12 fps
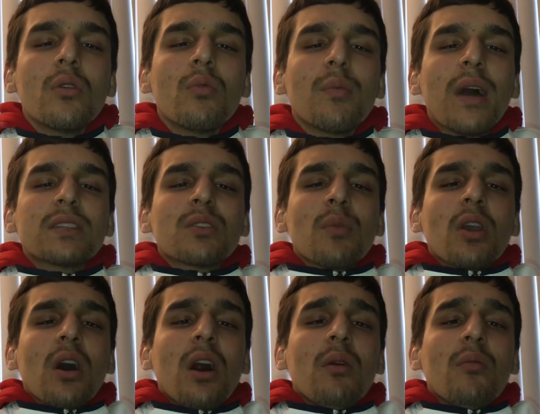We passed up a
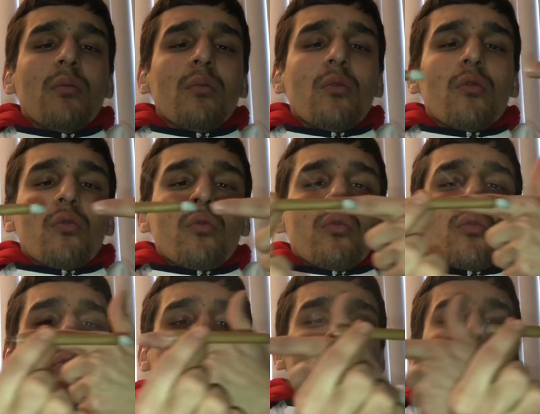cop.
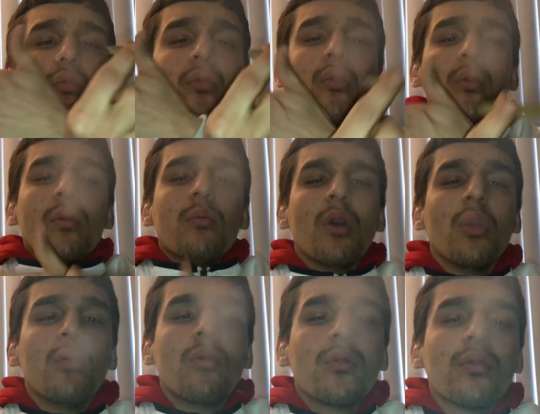
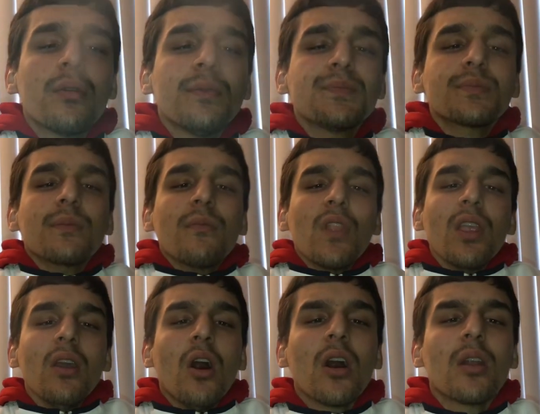Boom.
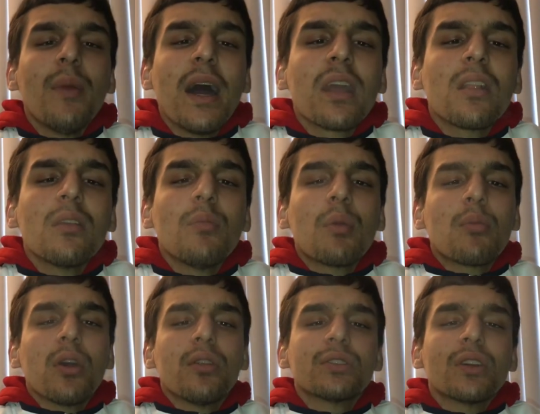Automatically, my
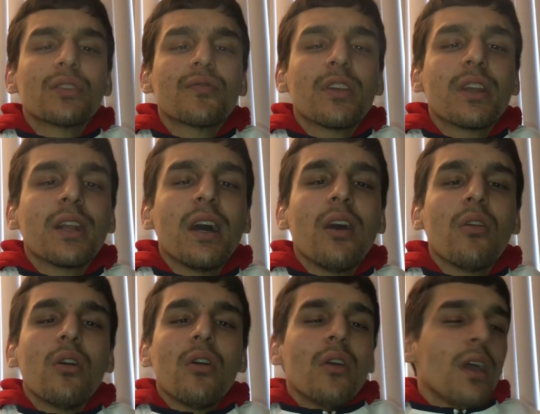brother starts freaking out.